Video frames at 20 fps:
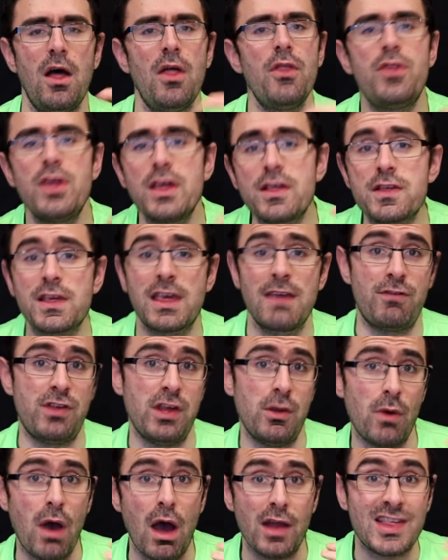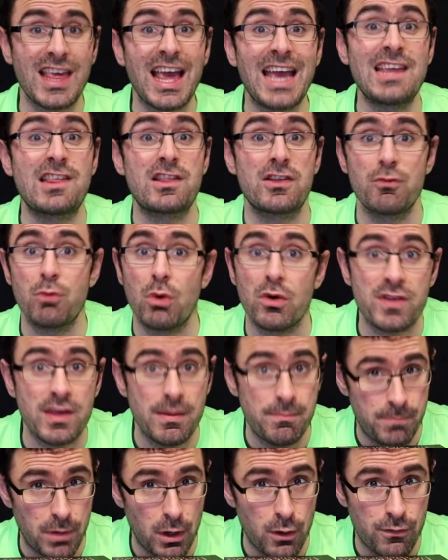This gives you a taste of what's
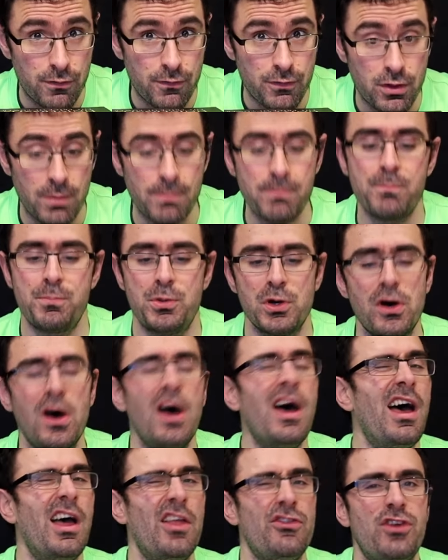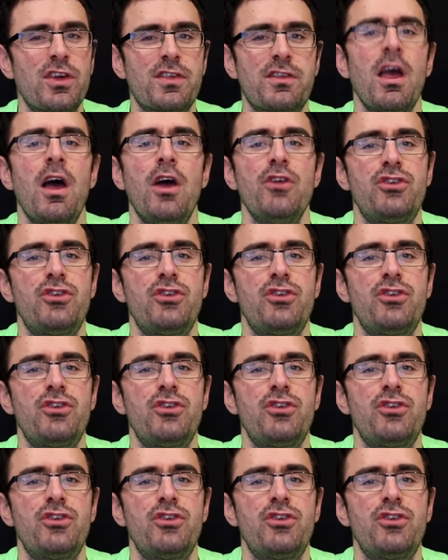in both of them, but just